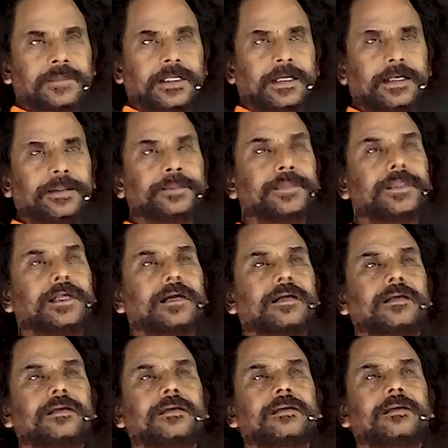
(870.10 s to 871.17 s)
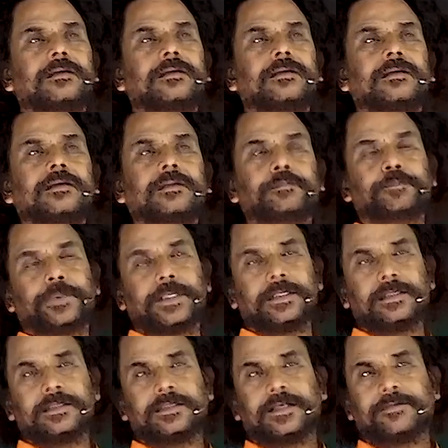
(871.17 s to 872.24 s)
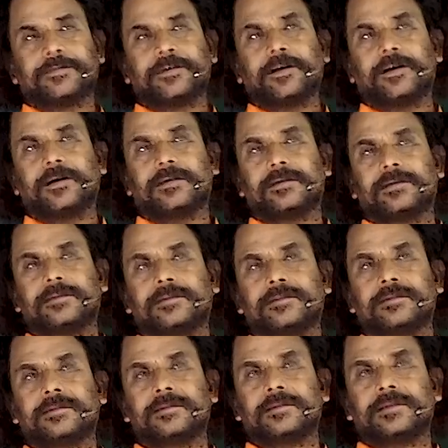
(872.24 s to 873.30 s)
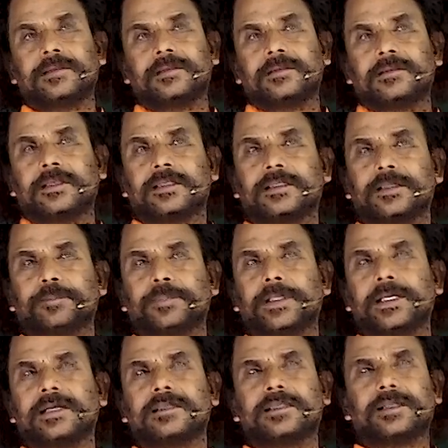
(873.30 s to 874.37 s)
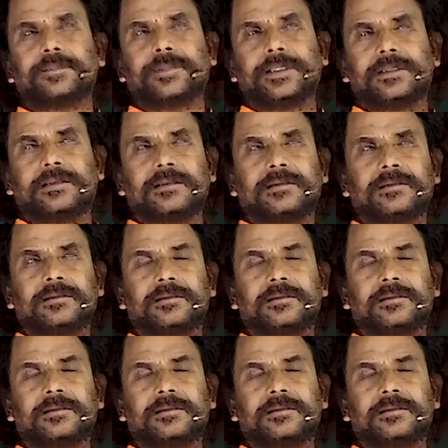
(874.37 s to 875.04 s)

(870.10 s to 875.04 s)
Ahimsa. Presence of God. Just simply accept it.